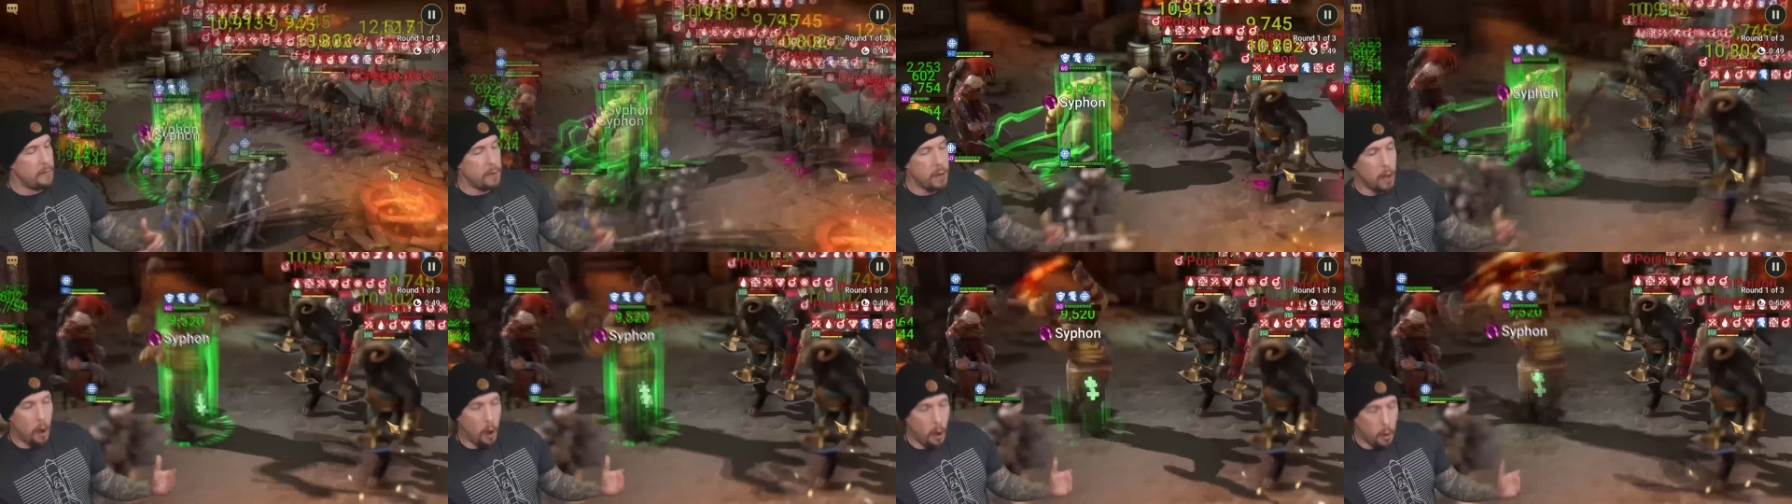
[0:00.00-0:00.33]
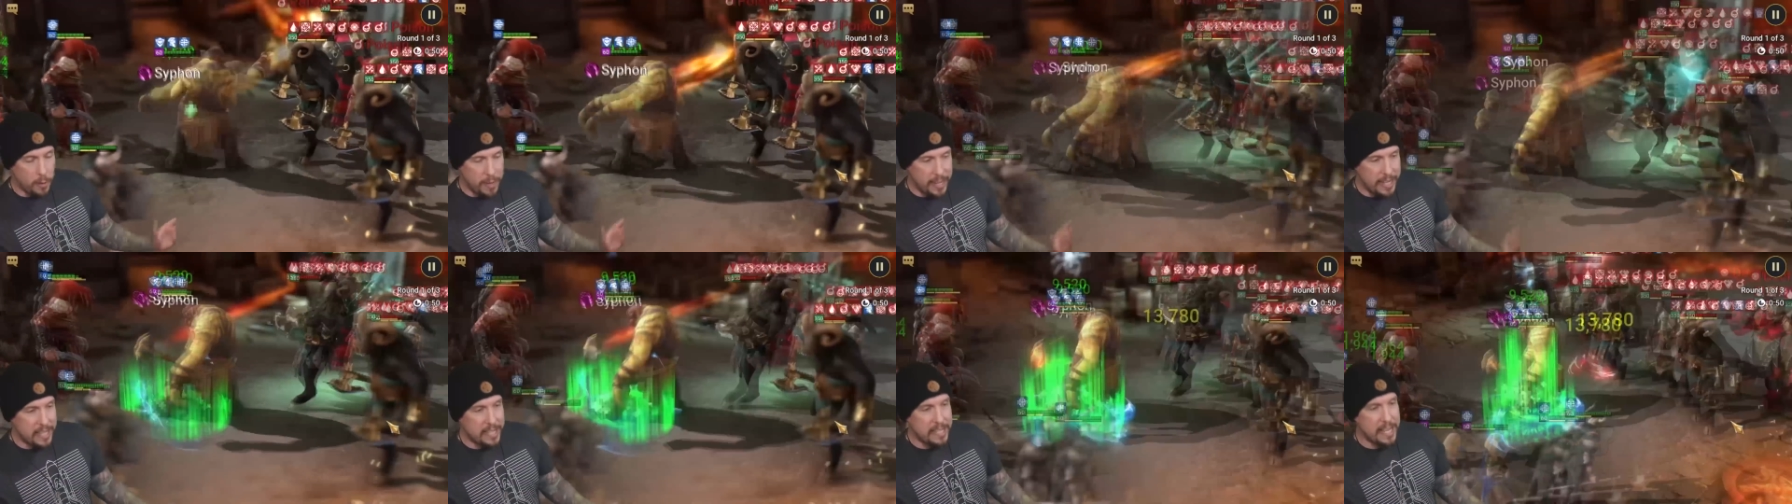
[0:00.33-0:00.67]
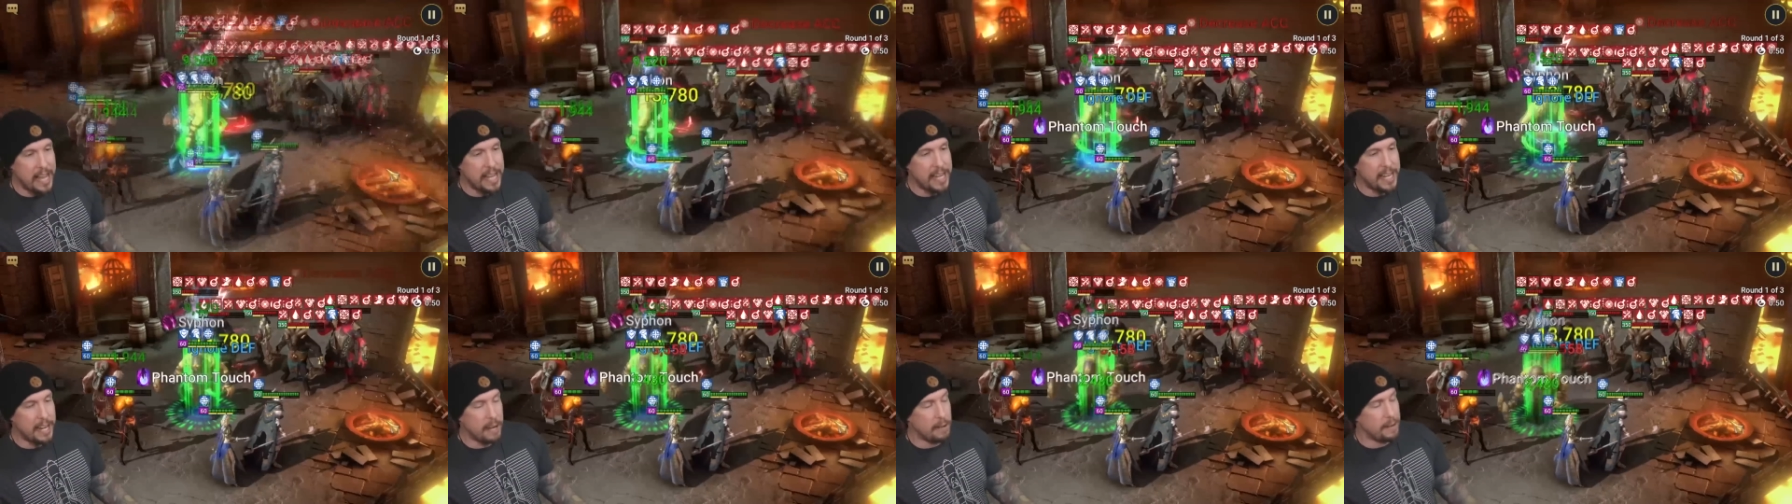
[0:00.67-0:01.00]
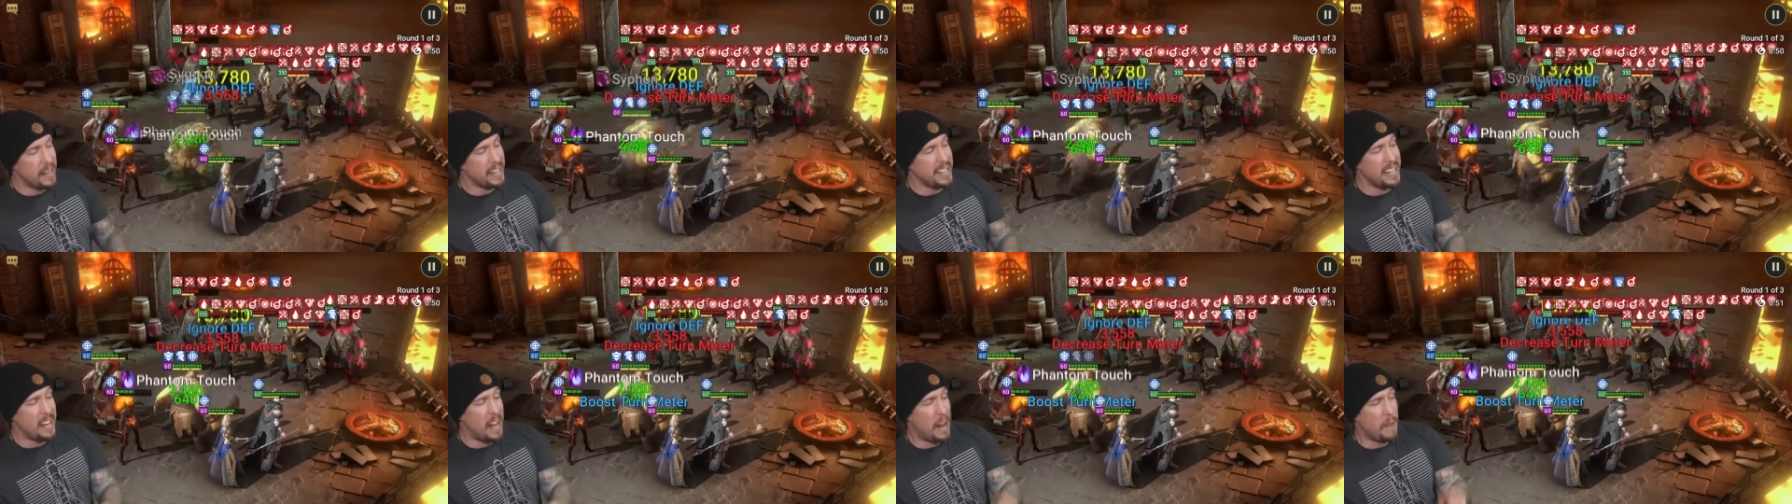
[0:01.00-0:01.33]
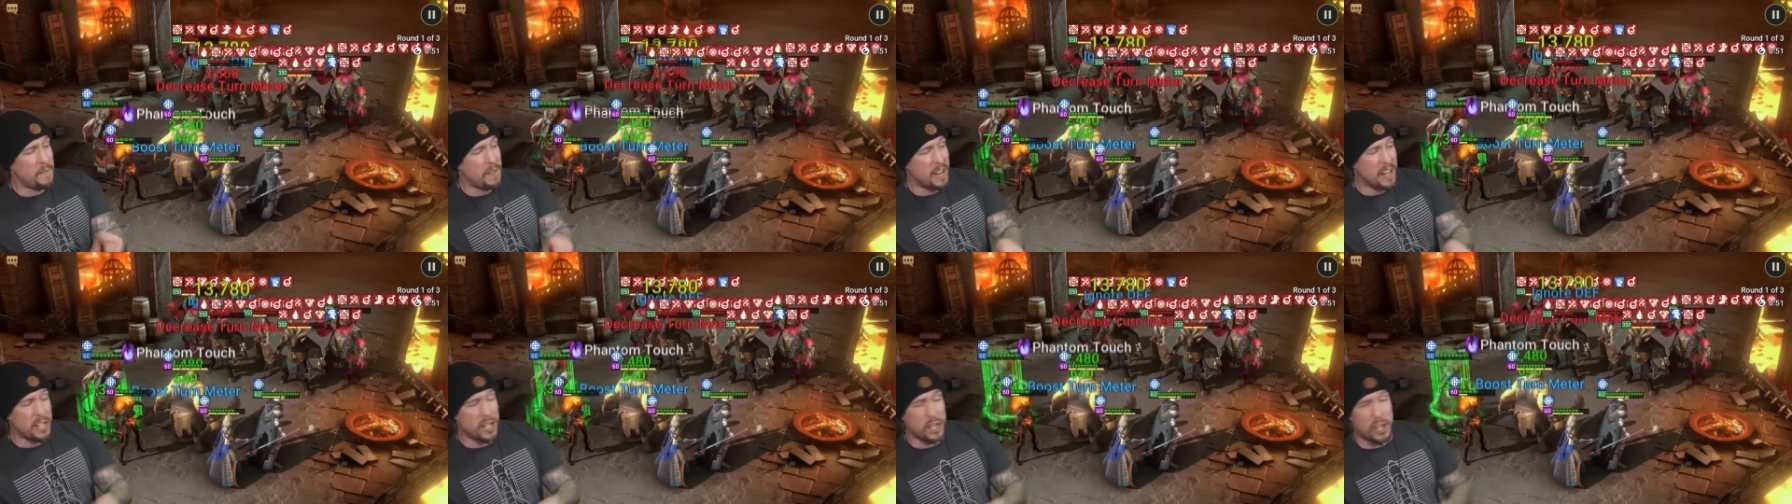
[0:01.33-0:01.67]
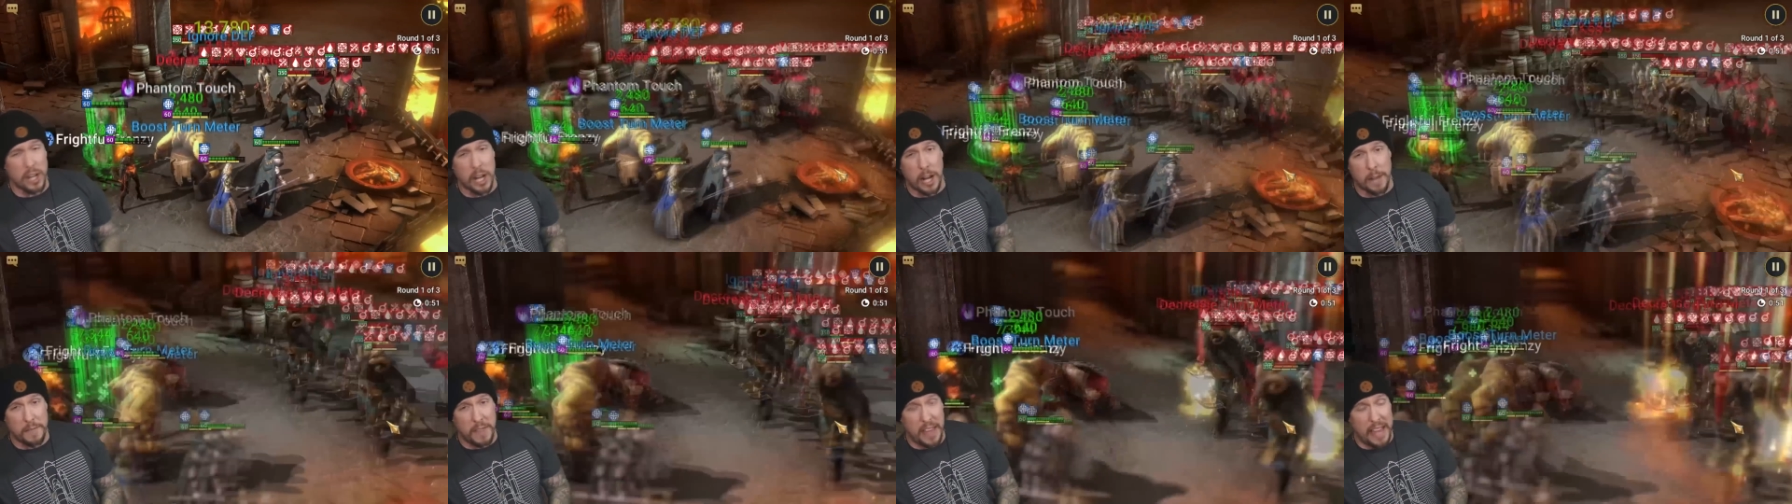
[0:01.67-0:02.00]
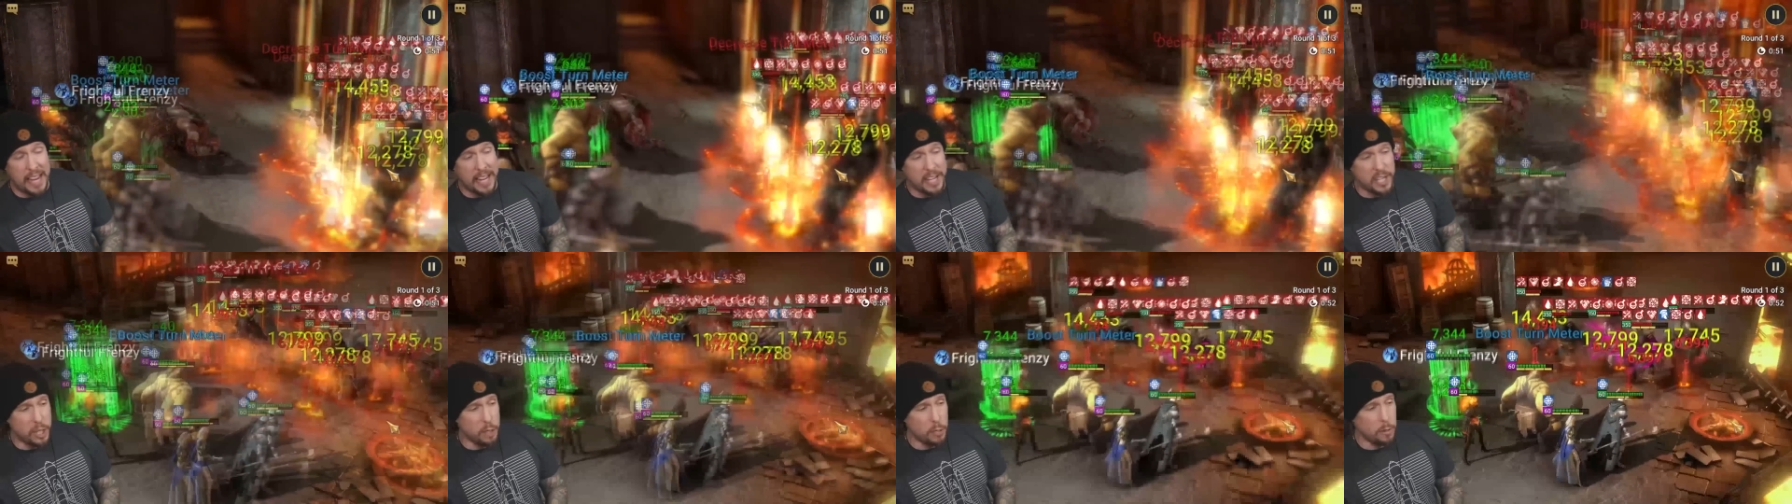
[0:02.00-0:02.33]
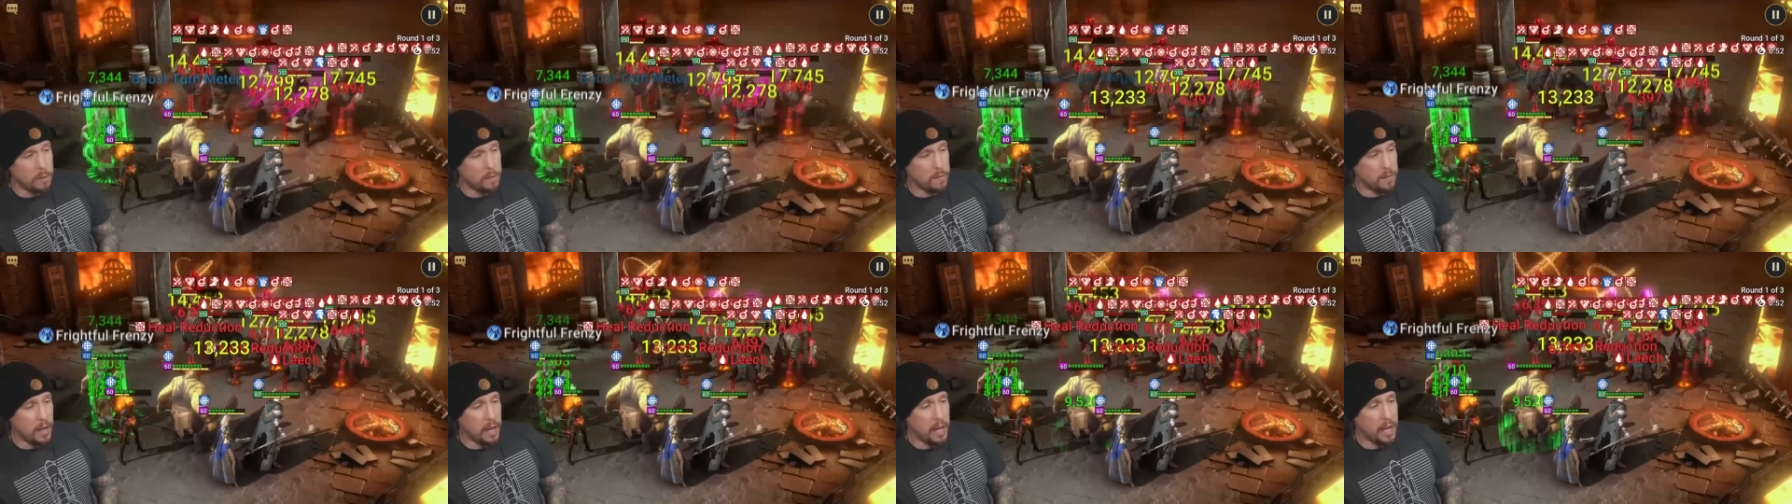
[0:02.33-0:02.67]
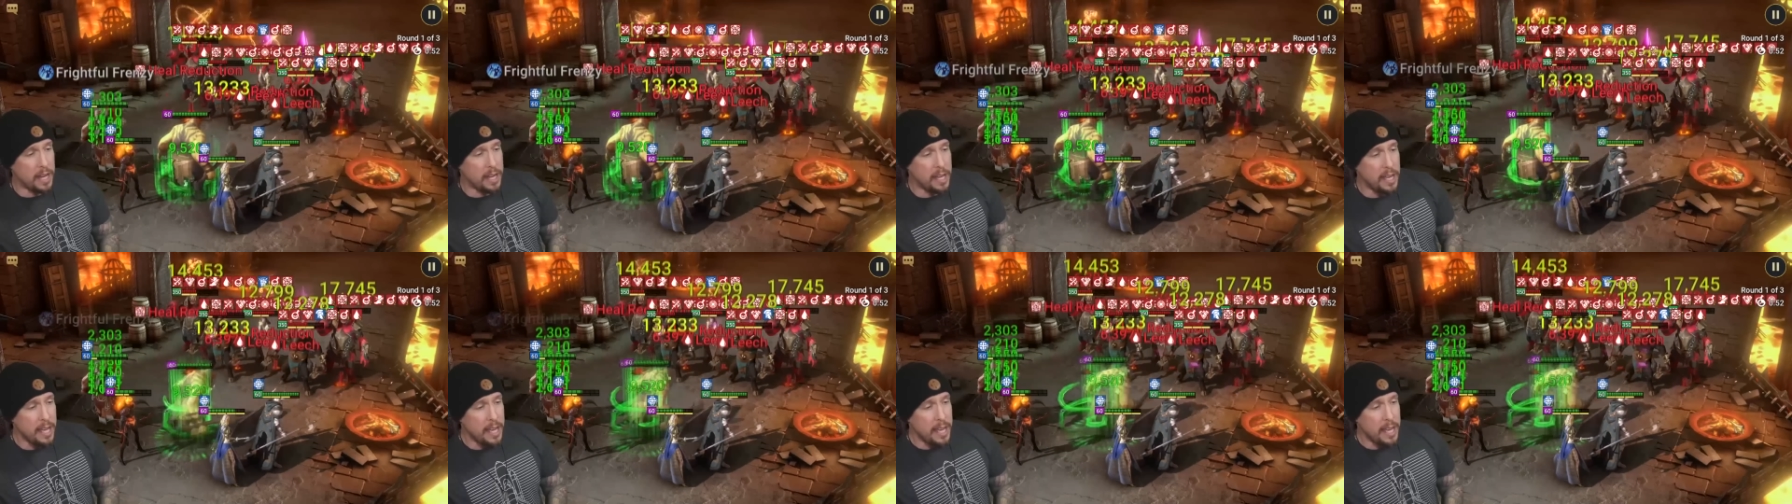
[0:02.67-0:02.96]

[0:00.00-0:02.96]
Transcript: We already said here, and I forgot to shut off the A2